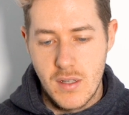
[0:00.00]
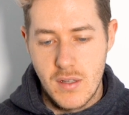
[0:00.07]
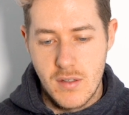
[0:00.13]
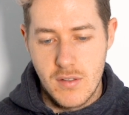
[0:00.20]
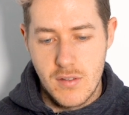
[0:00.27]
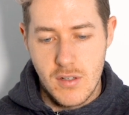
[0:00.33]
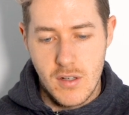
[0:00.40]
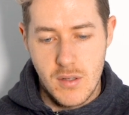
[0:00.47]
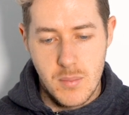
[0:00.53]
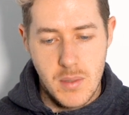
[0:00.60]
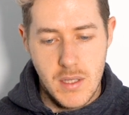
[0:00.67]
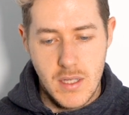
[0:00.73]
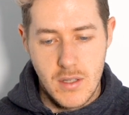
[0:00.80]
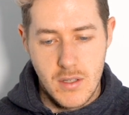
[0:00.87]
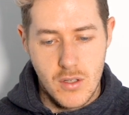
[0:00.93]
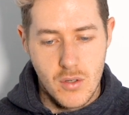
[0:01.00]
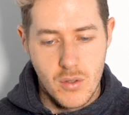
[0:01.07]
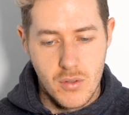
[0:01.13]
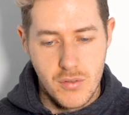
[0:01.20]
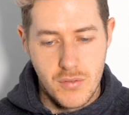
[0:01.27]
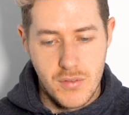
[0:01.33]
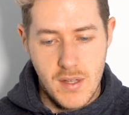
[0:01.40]
in determining the
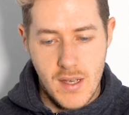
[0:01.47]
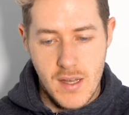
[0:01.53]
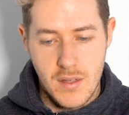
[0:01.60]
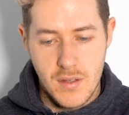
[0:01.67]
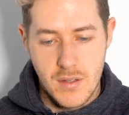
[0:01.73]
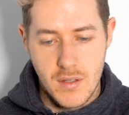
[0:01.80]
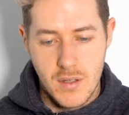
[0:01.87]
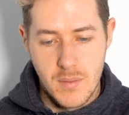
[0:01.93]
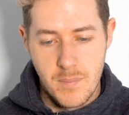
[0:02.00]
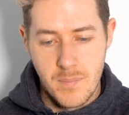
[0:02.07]
cause of death.